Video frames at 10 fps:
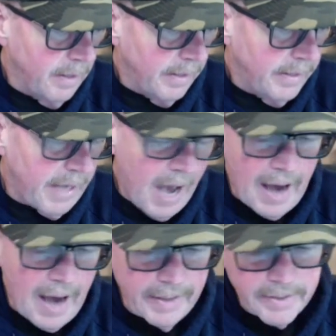
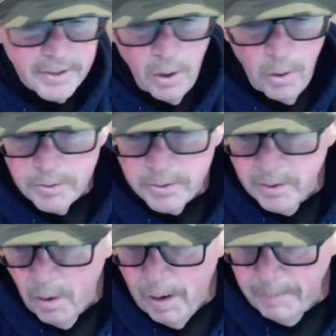yeah, so
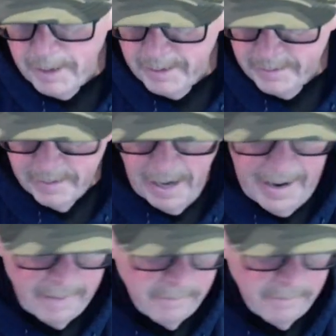so I mean, I had